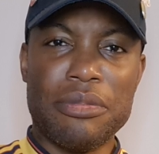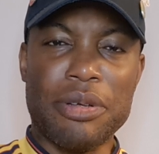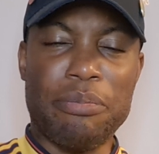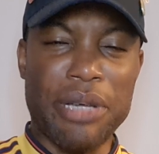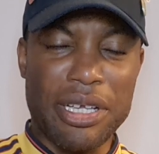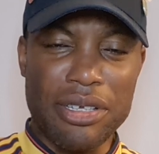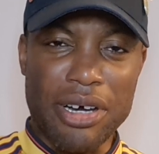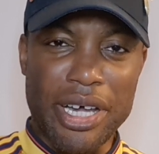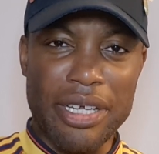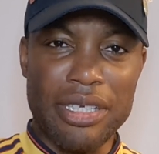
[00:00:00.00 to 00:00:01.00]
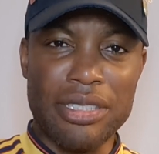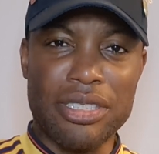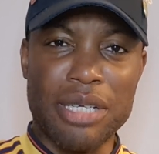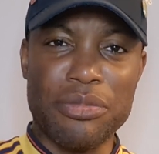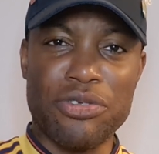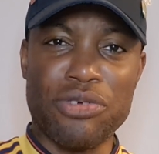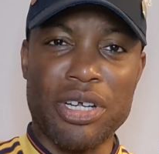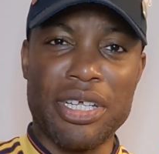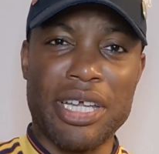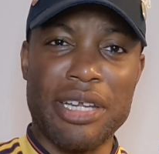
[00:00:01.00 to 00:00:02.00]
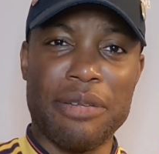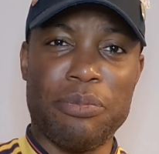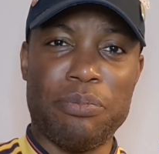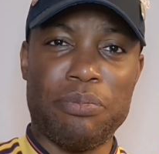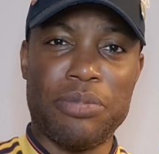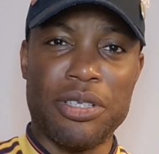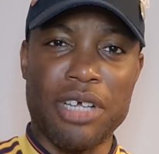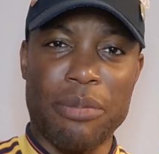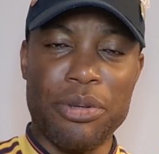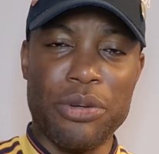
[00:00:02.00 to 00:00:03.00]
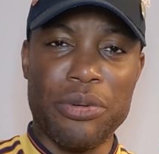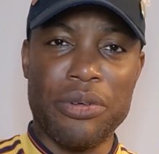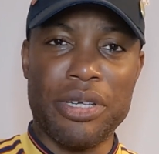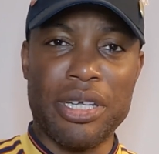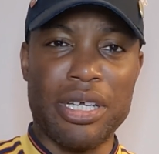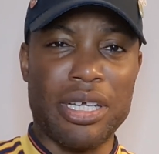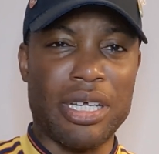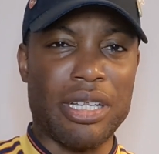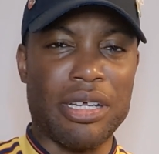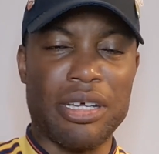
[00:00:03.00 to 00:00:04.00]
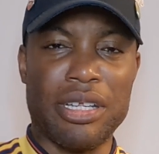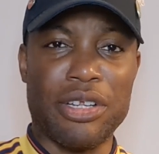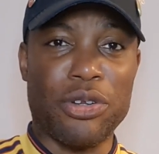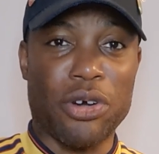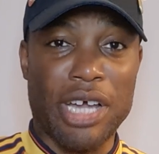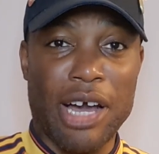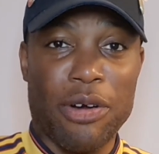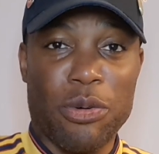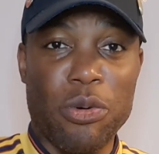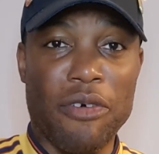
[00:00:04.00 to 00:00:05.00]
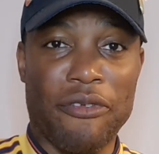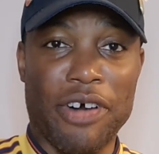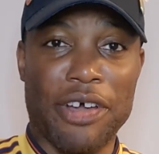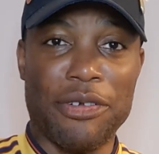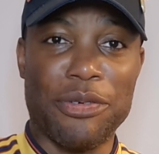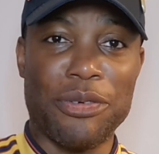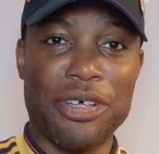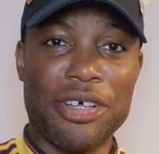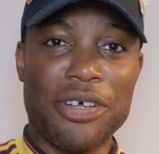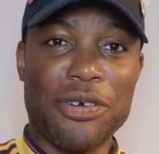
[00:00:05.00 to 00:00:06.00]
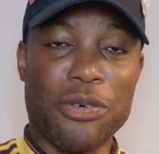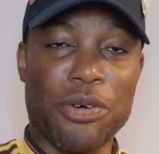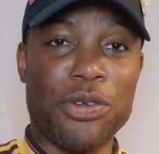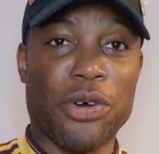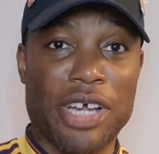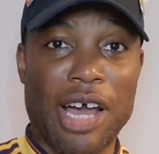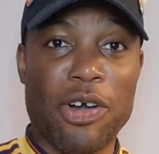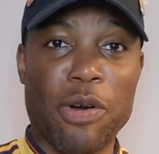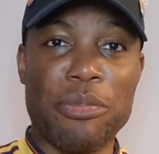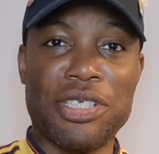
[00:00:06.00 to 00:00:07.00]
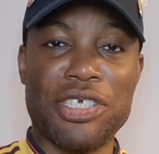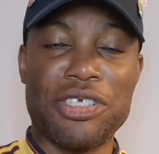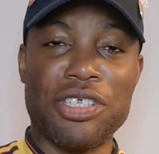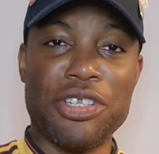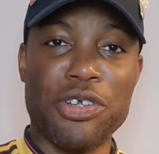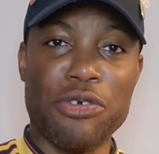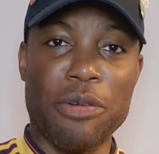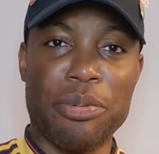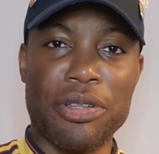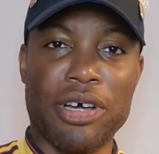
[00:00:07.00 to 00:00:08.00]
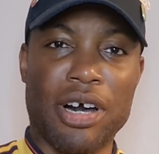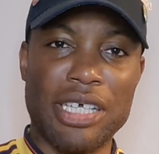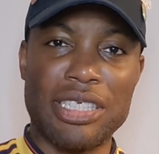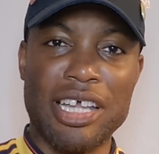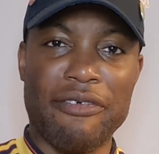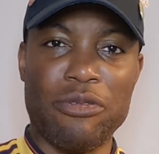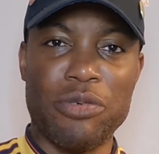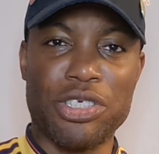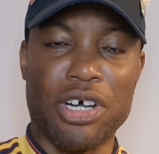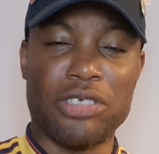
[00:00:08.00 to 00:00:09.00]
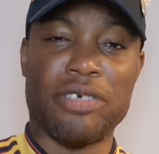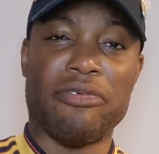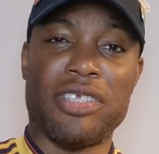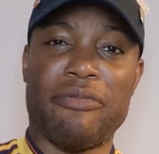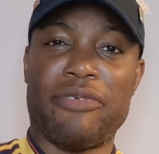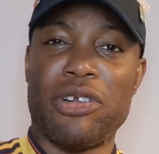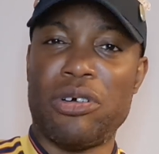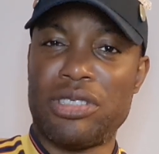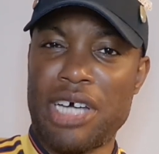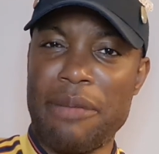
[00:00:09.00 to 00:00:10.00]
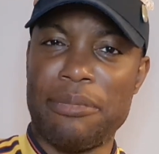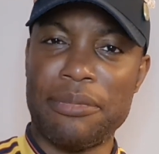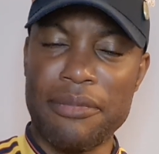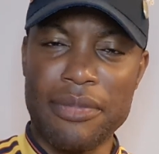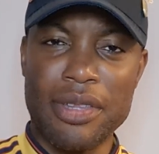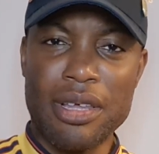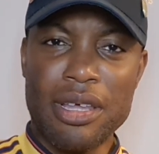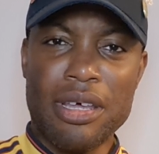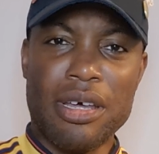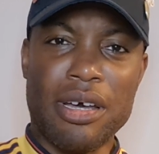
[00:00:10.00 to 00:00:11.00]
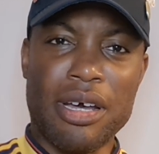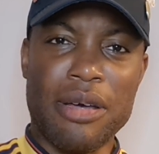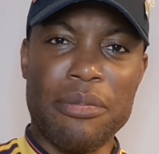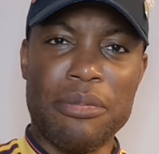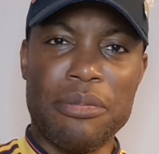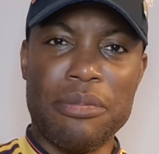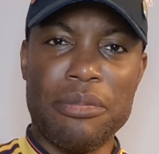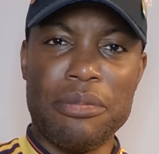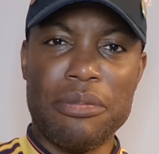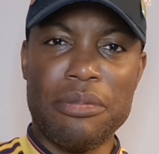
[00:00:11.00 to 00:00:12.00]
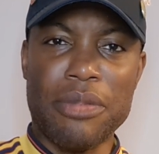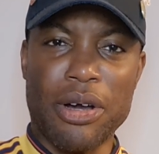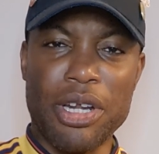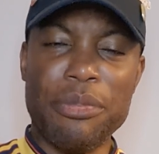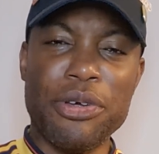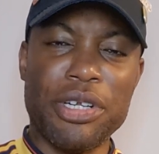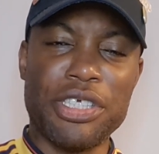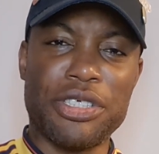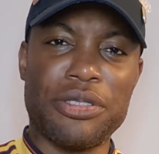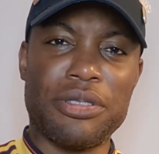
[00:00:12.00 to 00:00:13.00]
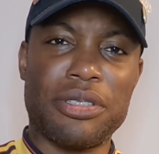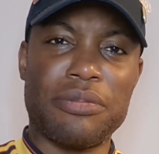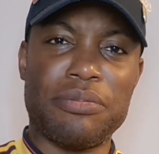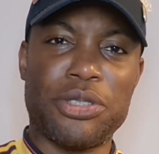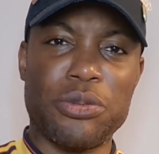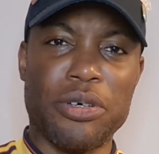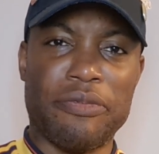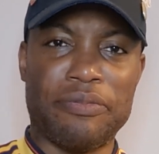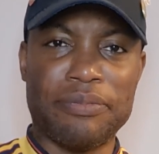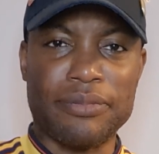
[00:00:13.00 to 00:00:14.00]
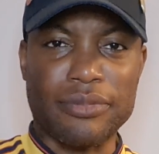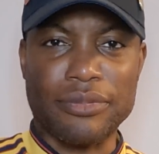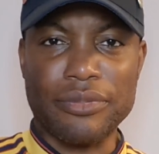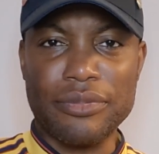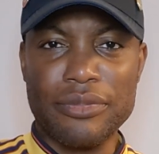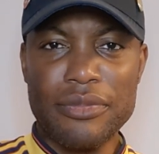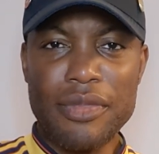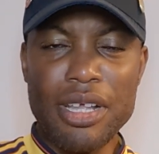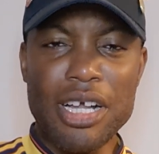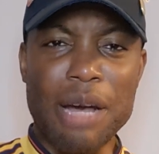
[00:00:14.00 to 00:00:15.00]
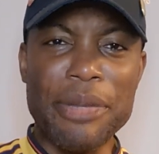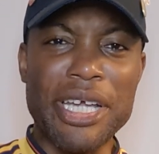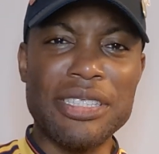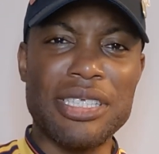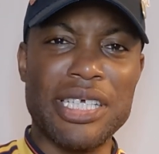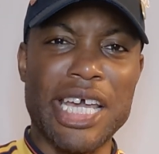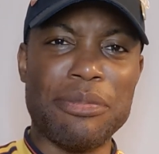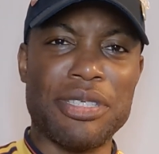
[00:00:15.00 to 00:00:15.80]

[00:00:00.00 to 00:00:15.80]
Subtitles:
a big night in terms of trying to get the W in a knockout quarterfinal or a knockout competition in Europe at the highest level, which Arsenal haven't done for a long time. Um, I'm going to be honest, sort of coming into the game